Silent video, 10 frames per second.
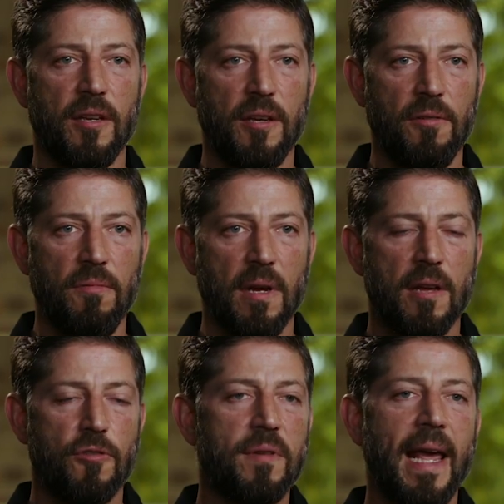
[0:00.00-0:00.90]
to you,
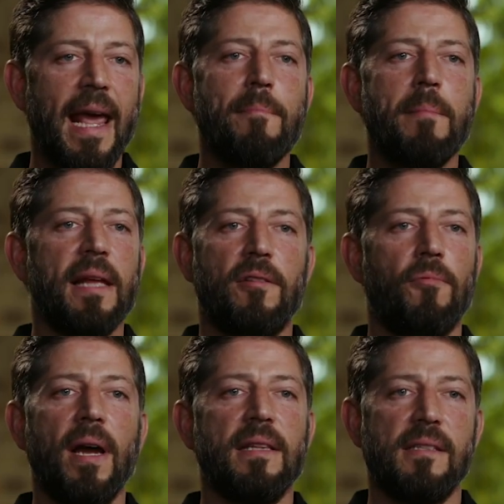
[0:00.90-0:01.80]
you can't make the
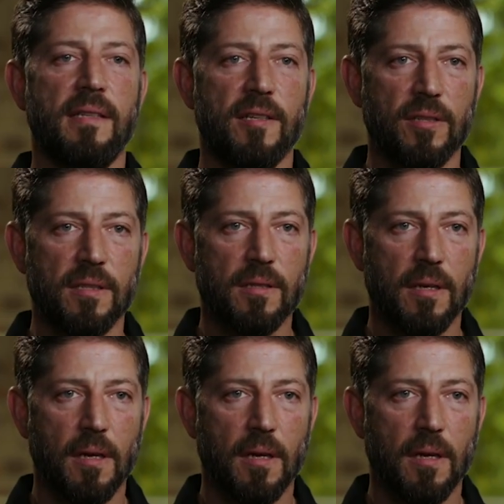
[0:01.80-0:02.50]
right decisions.